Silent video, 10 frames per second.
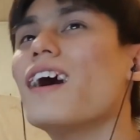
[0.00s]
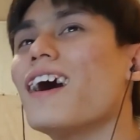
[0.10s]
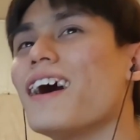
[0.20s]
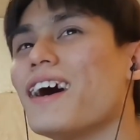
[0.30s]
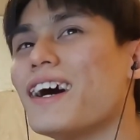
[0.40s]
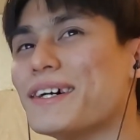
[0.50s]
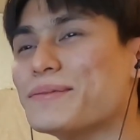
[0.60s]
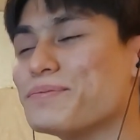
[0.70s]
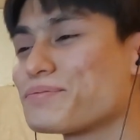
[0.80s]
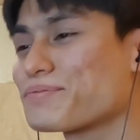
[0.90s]

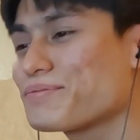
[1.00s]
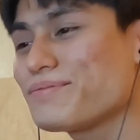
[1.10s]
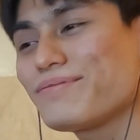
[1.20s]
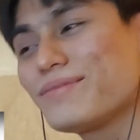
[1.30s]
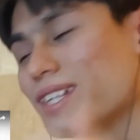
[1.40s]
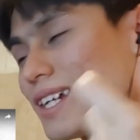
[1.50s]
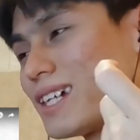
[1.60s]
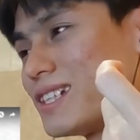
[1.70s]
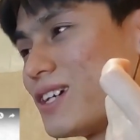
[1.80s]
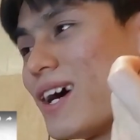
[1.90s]

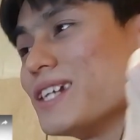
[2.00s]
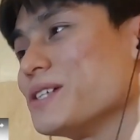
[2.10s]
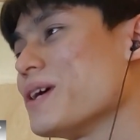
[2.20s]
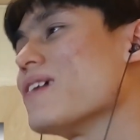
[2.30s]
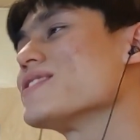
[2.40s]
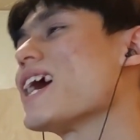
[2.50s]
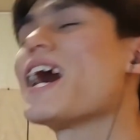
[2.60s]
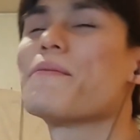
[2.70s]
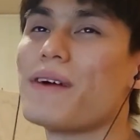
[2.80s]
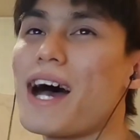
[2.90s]
Because, you know, I do have
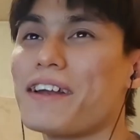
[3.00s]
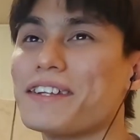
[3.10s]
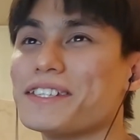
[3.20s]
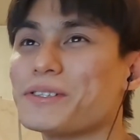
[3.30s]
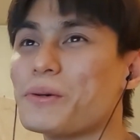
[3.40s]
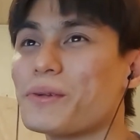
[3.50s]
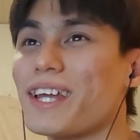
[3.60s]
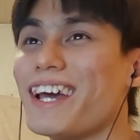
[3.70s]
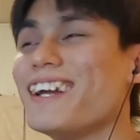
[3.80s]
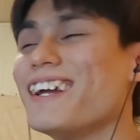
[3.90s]
time out of this whole
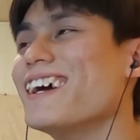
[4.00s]
thing.